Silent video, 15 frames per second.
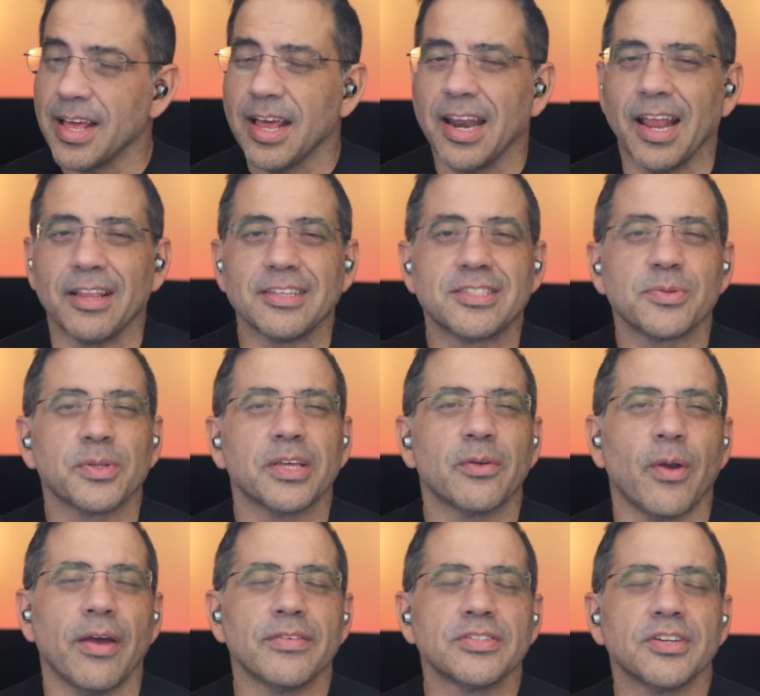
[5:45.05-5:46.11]
And this is what the
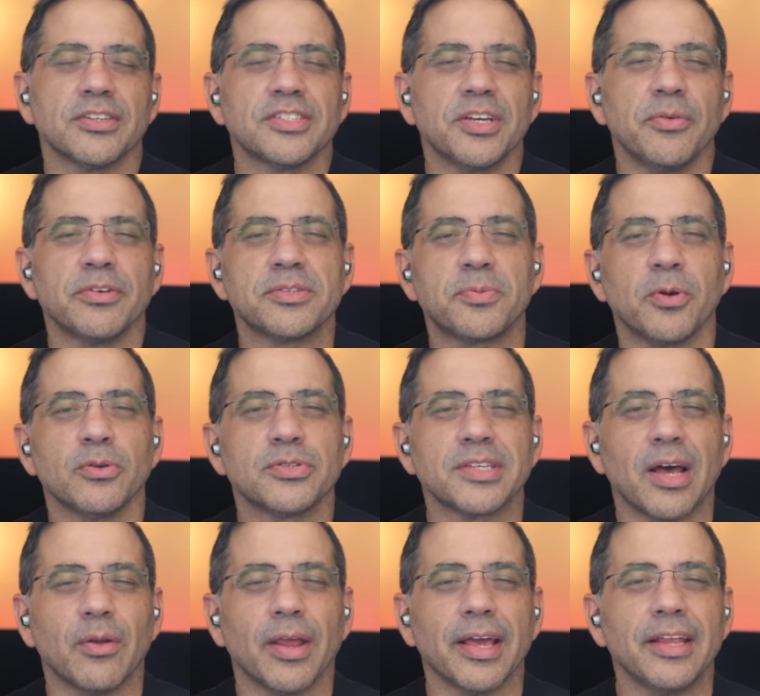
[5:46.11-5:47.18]
GravaStar Sirius Pro
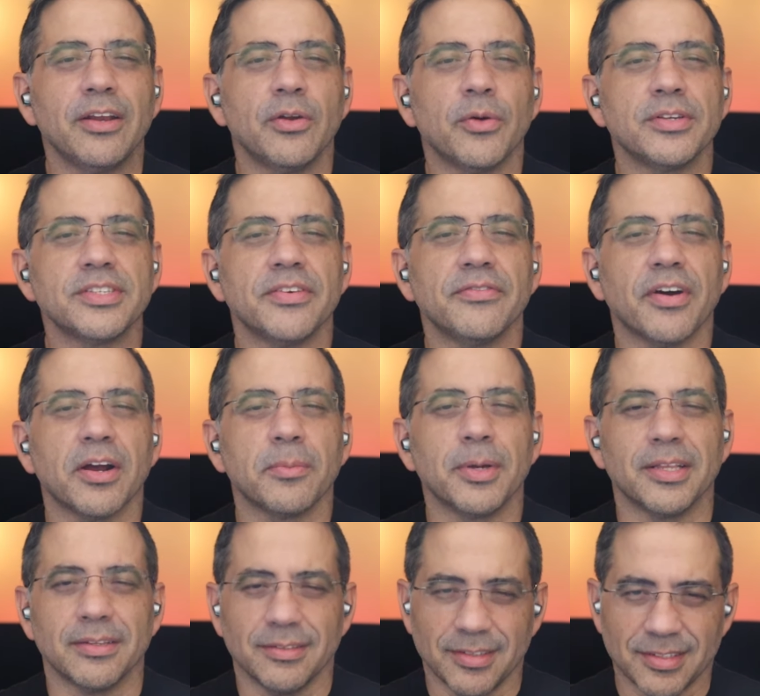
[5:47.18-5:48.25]
sound like in a noisy
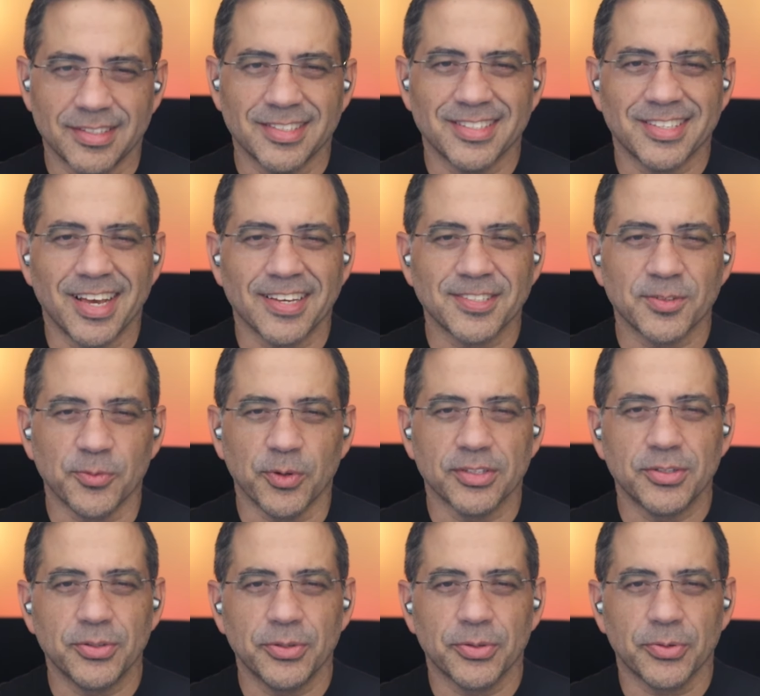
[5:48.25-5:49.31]
environment. This is the test, one,
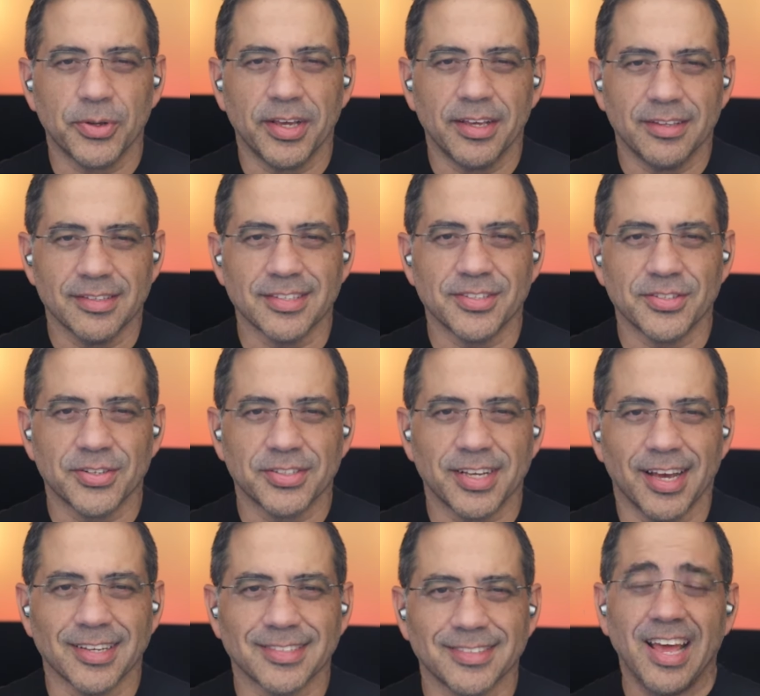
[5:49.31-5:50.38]
two, three, this is our test.